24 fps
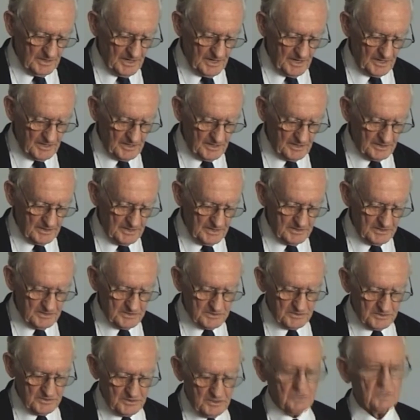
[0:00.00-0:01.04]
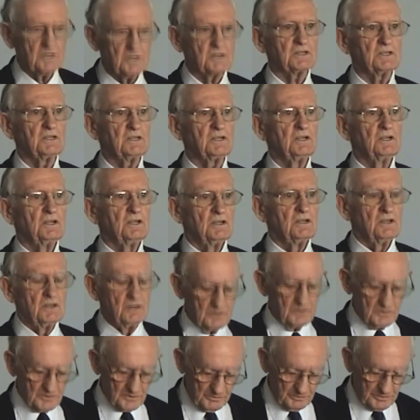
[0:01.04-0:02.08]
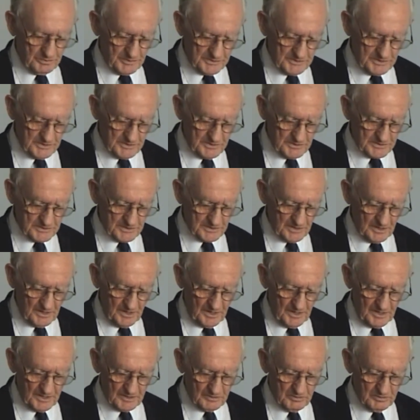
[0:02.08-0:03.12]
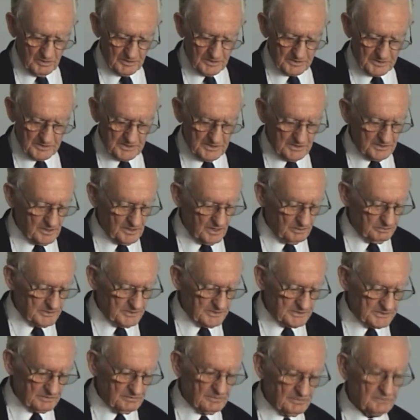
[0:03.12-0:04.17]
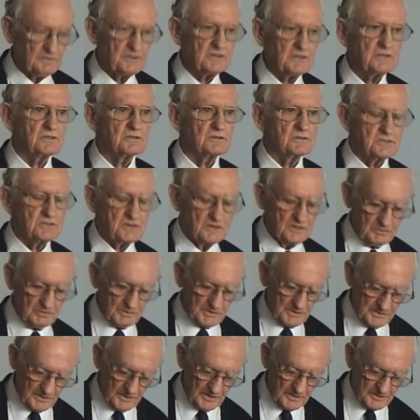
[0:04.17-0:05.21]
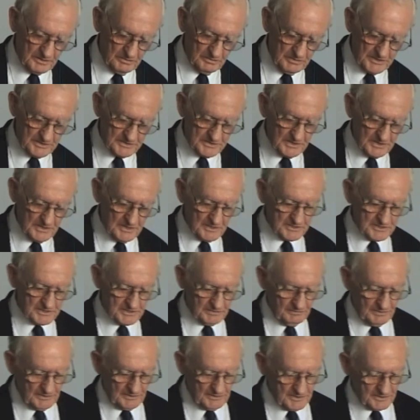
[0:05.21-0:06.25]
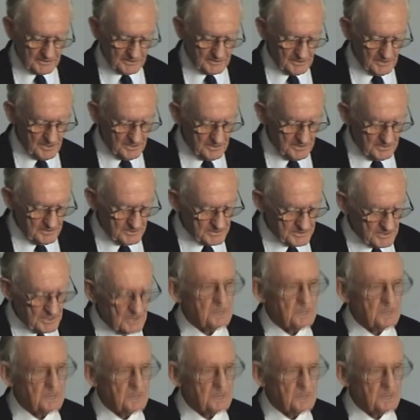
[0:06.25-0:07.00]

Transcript: and ingenuity who could produce high-quality copies of official German documents, civilian clothes,